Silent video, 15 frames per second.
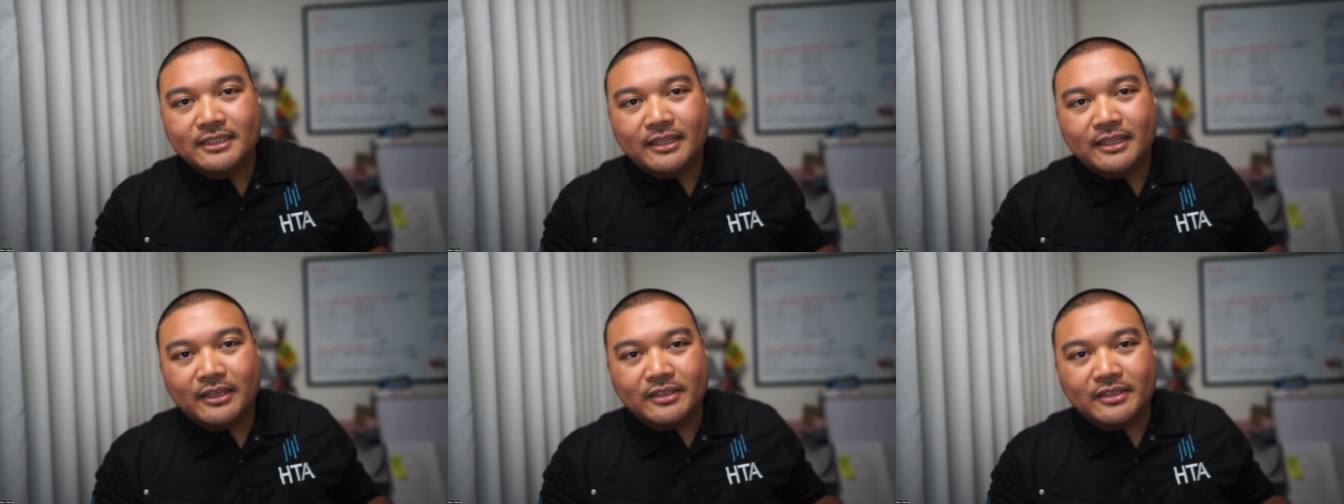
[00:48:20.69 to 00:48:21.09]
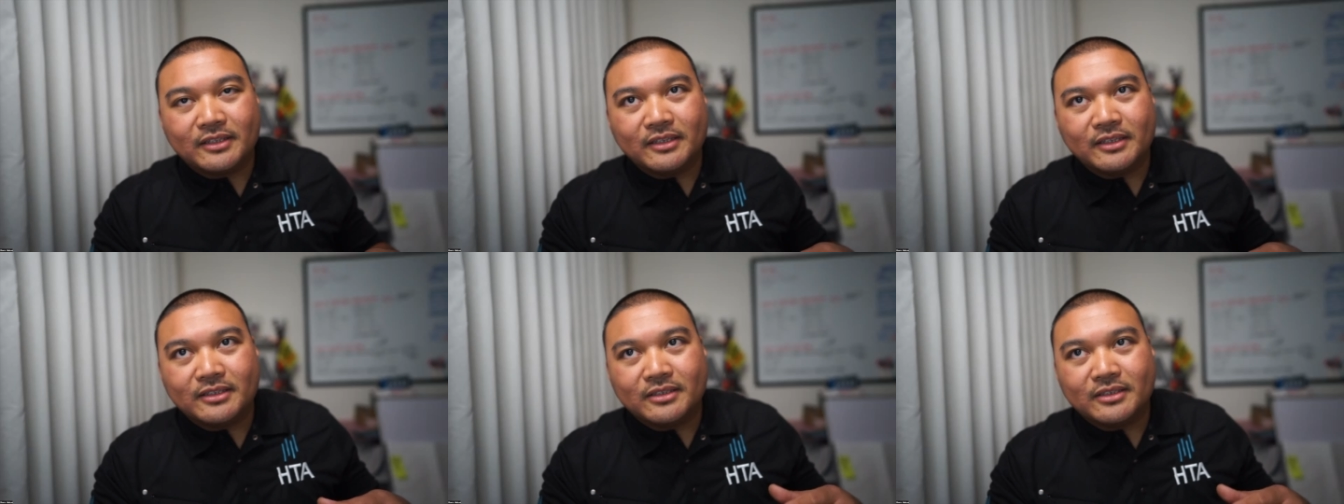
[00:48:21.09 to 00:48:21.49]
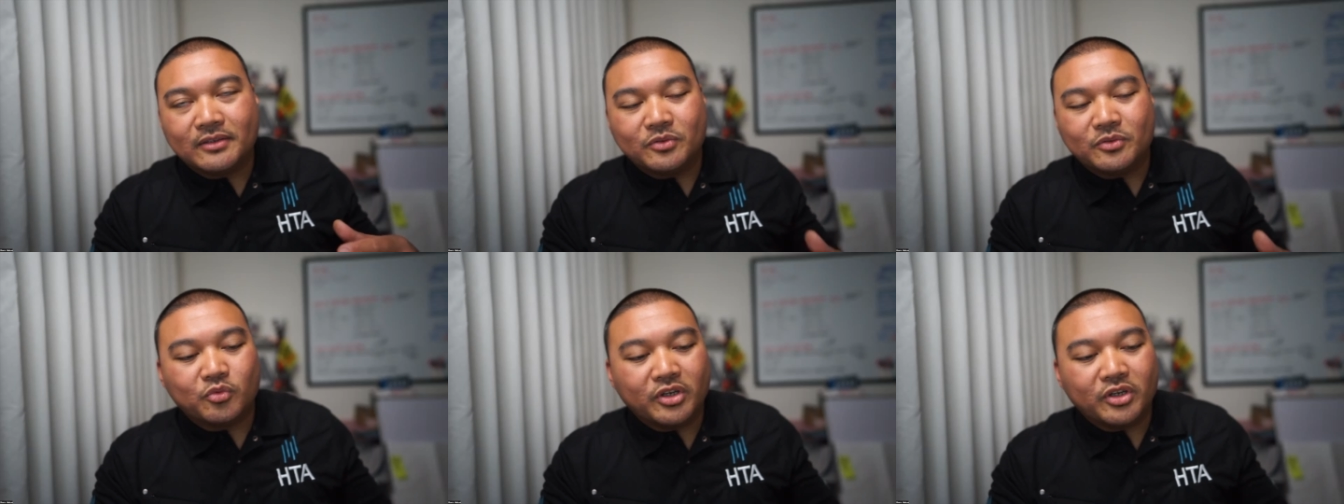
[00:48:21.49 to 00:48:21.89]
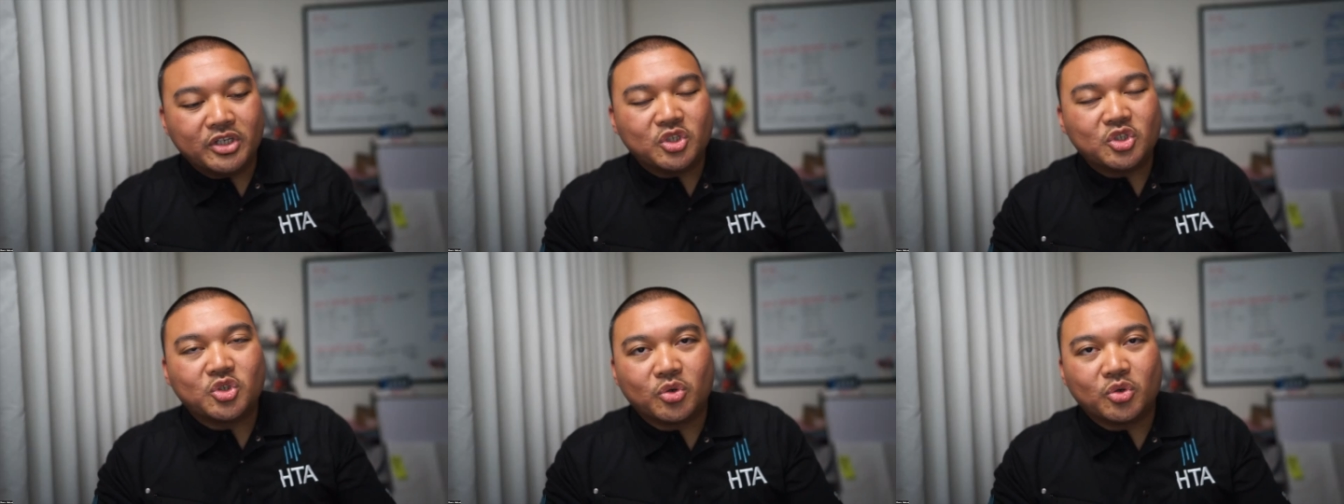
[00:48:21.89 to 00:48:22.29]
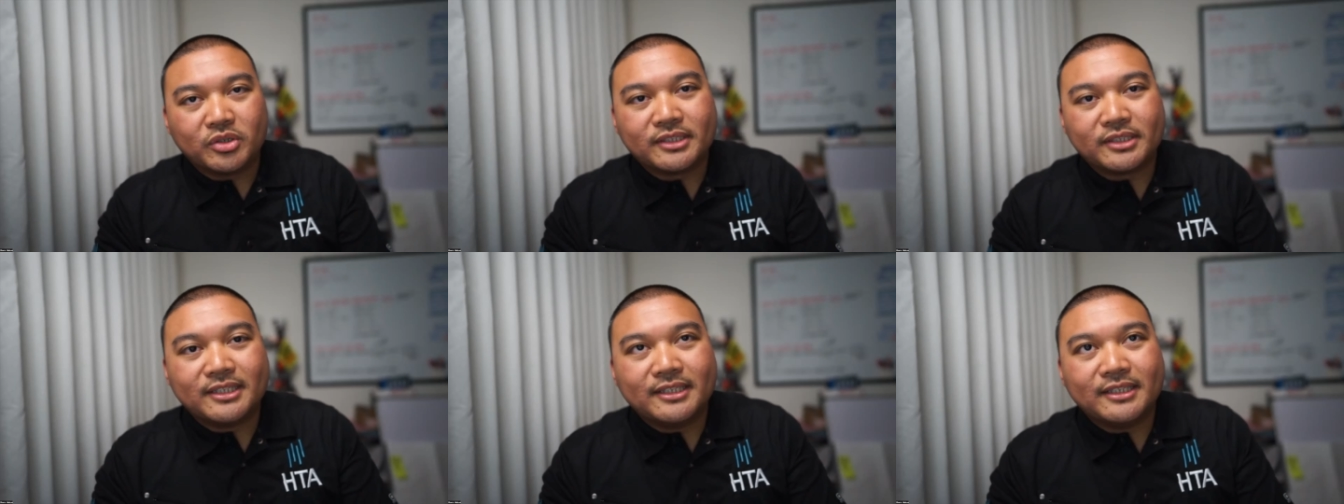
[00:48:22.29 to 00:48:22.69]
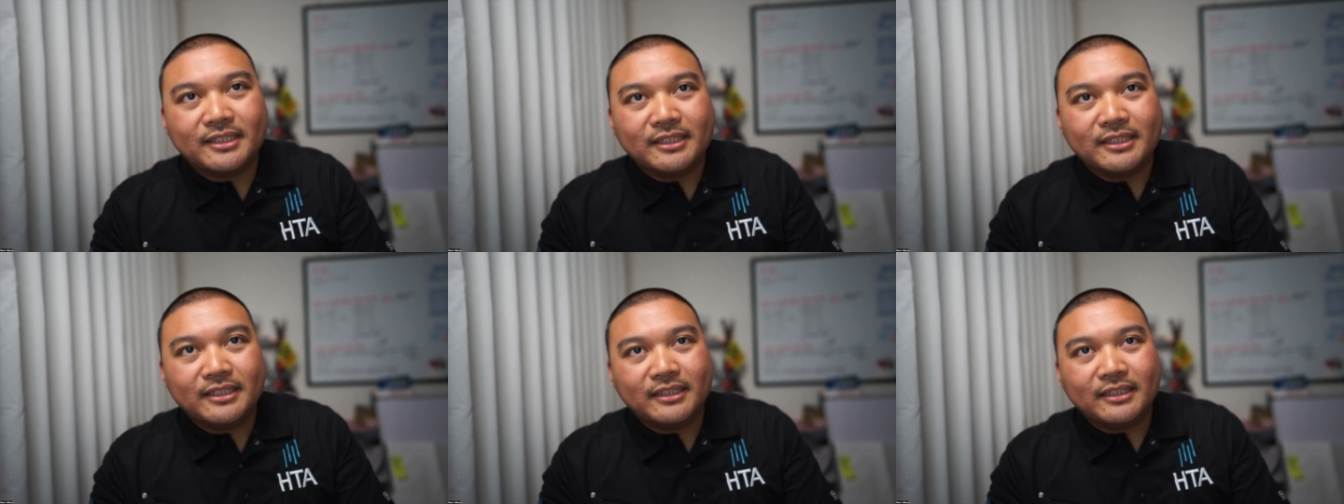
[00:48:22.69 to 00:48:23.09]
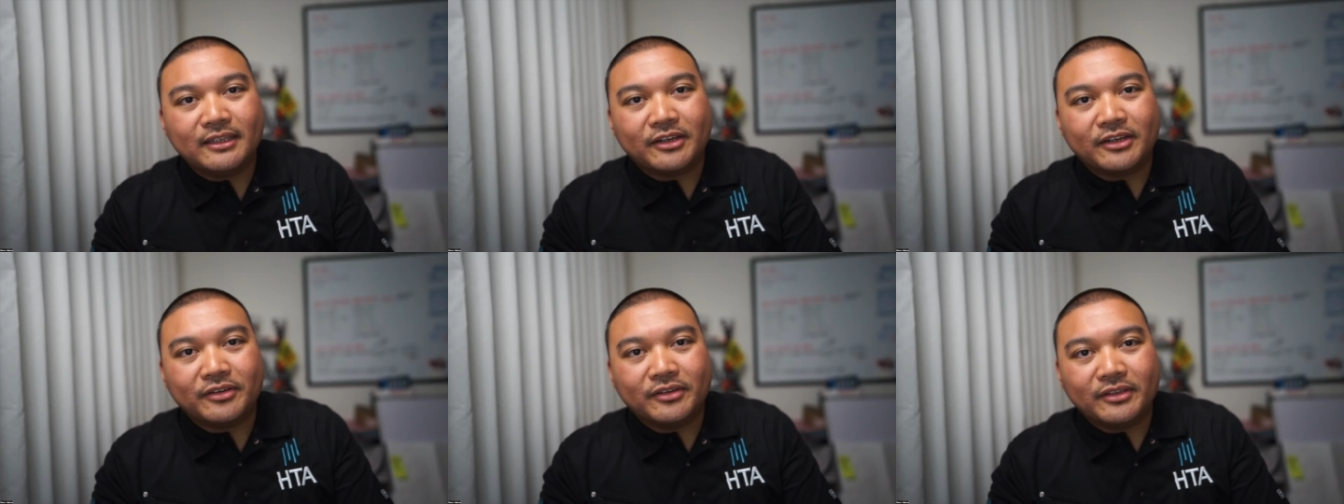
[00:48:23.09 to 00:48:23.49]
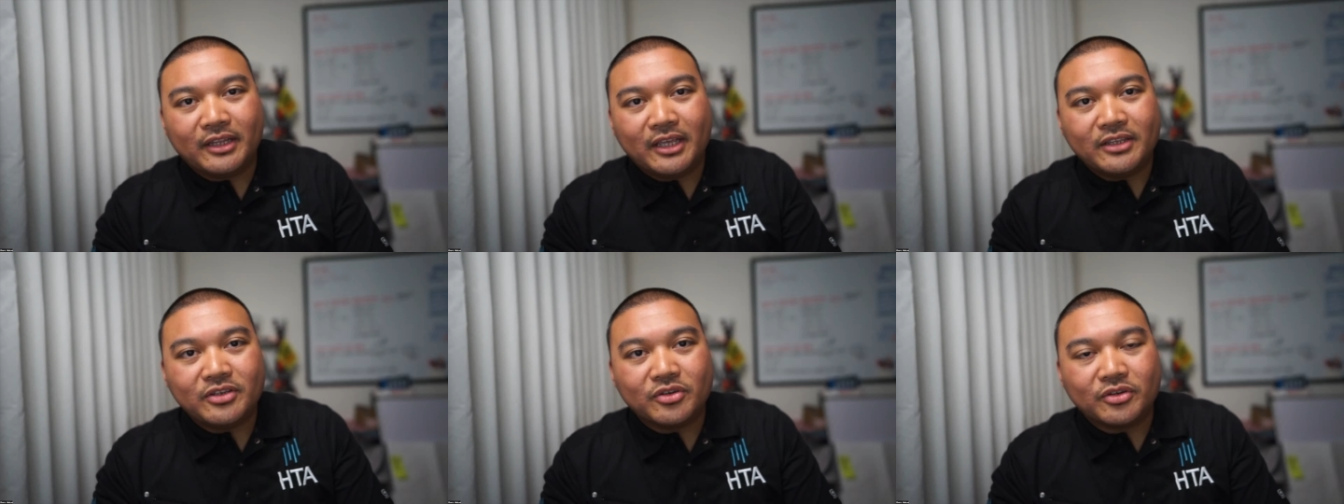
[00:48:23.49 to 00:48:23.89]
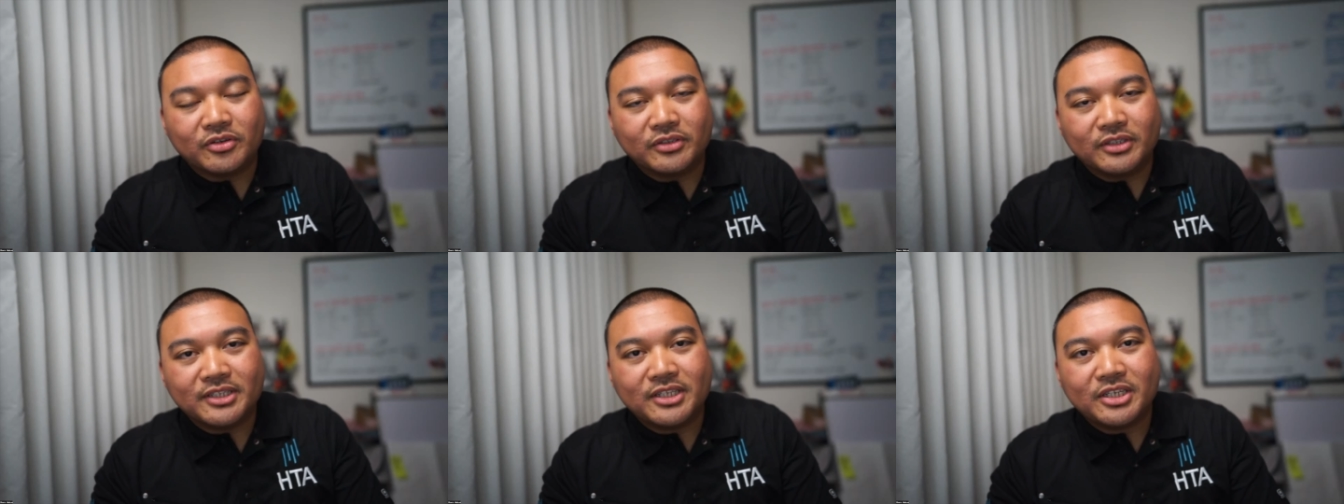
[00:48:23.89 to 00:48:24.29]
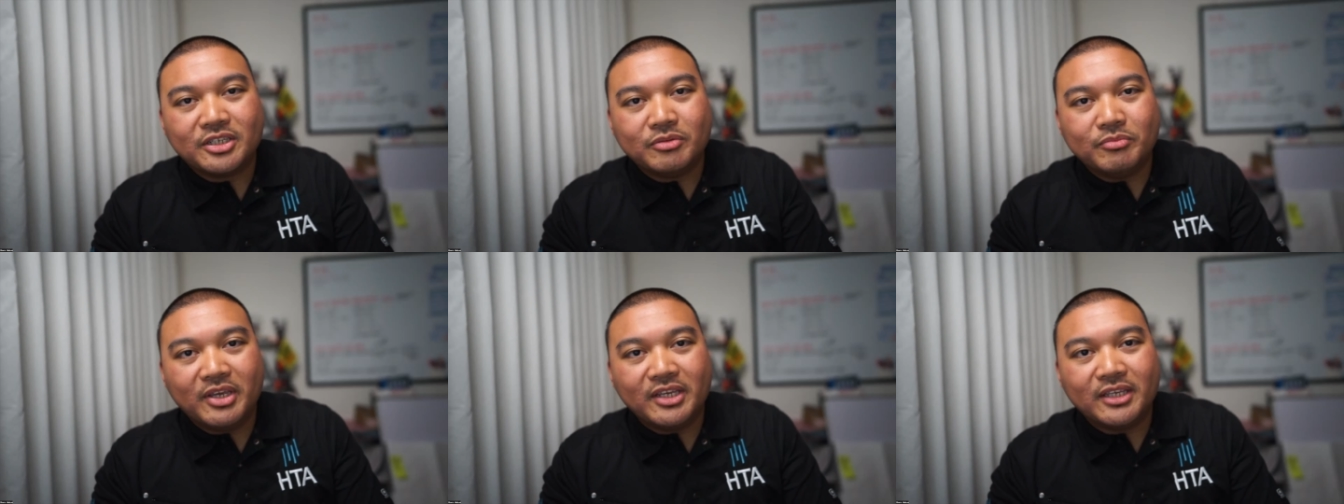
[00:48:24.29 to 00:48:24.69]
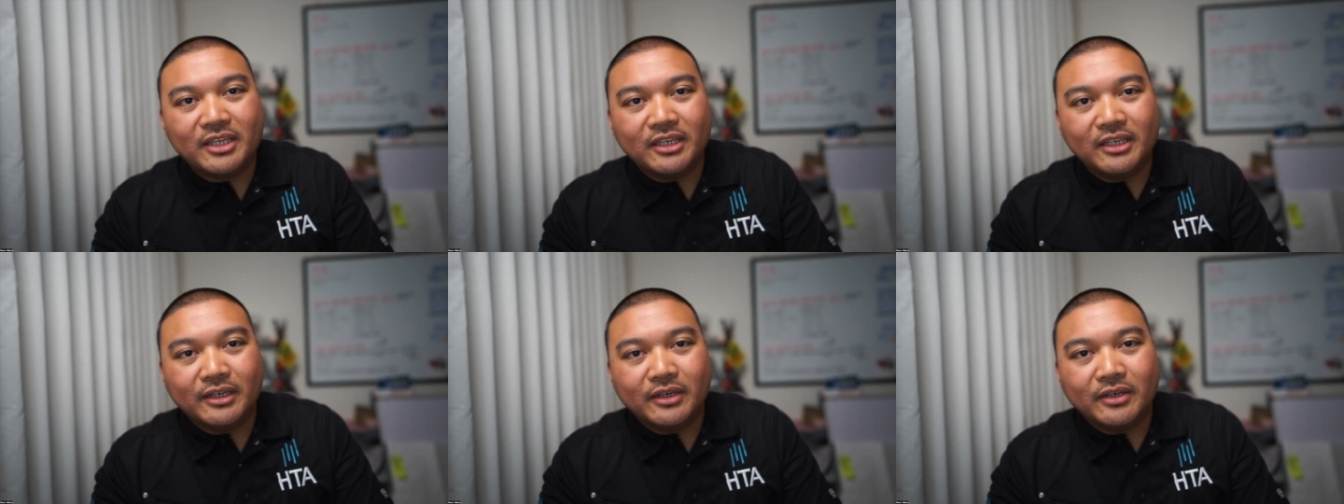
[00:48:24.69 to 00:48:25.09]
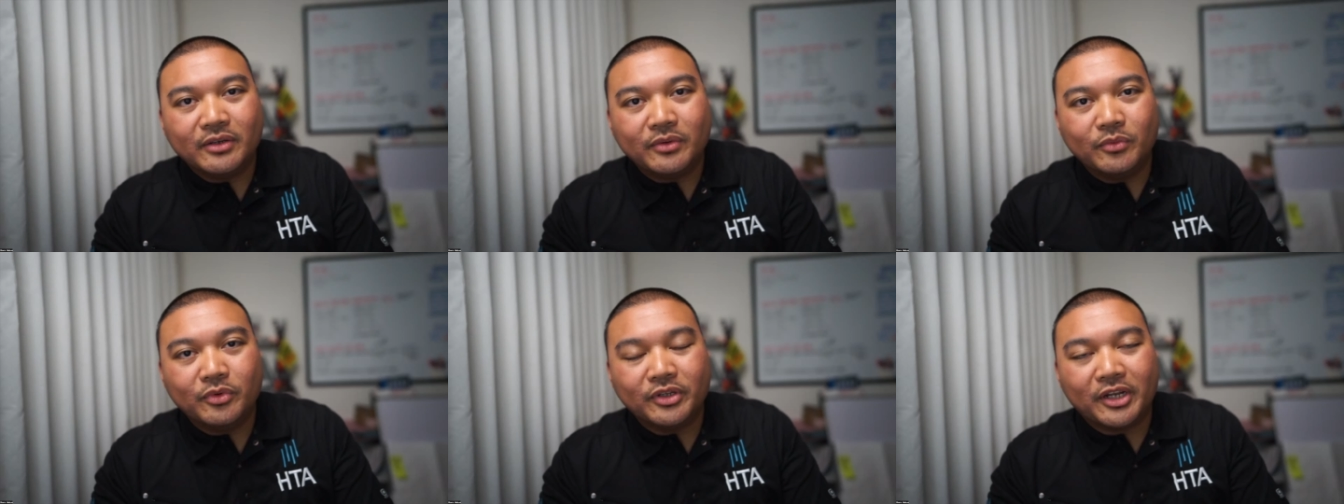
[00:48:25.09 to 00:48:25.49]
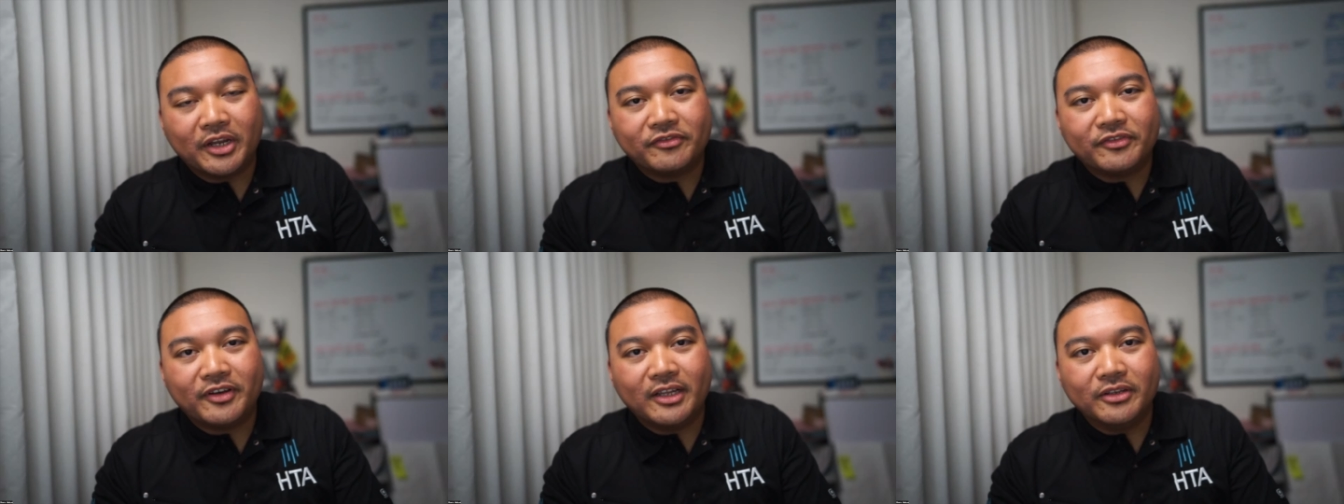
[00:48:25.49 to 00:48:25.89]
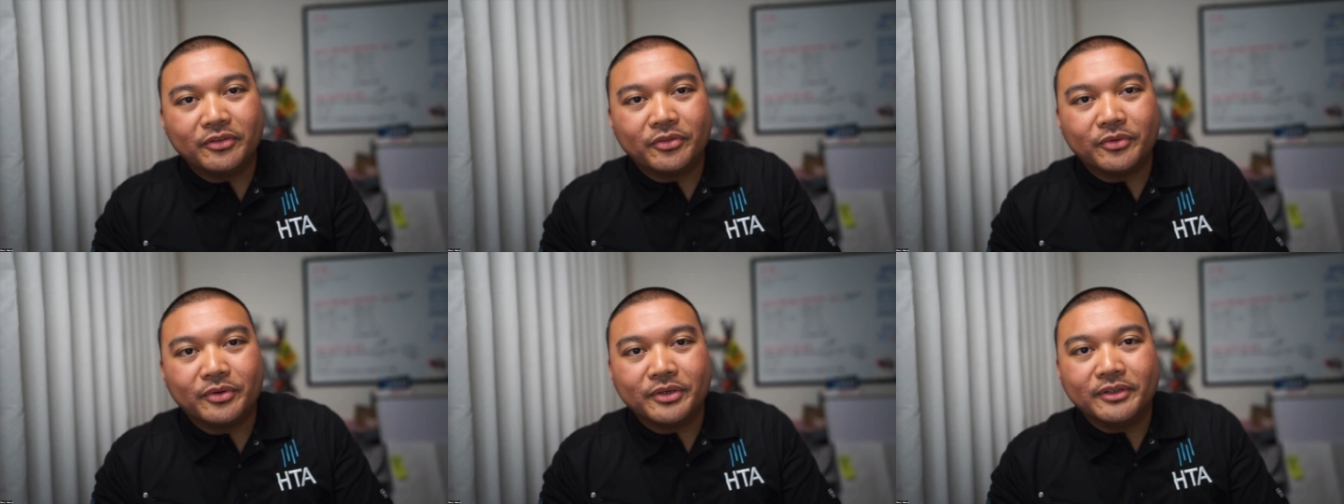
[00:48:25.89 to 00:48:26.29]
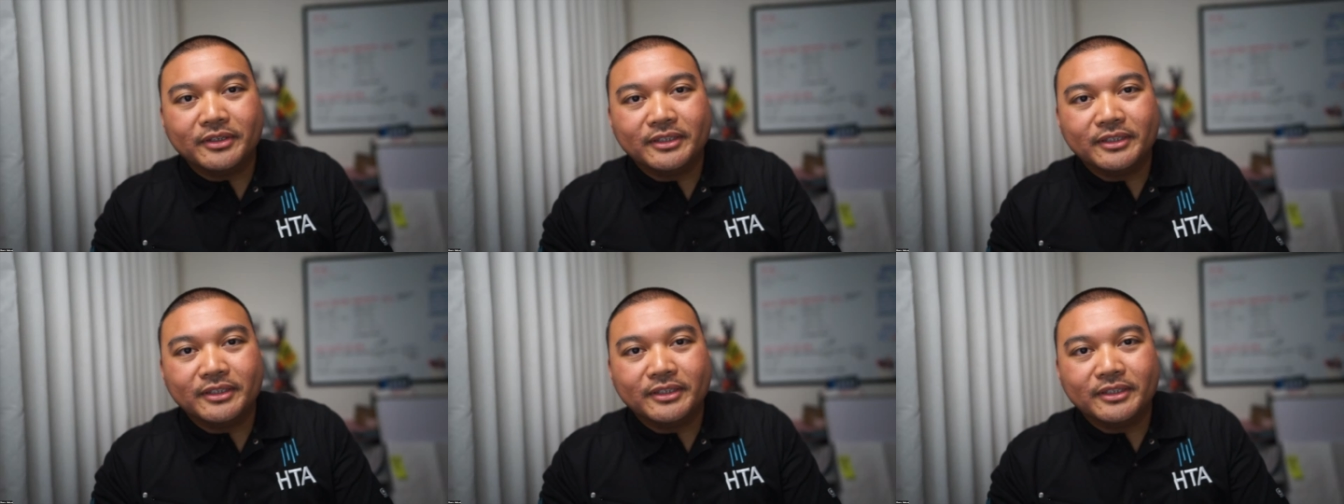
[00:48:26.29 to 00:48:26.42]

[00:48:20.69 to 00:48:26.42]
it's it's it's running short. There then your decision making will not follow through.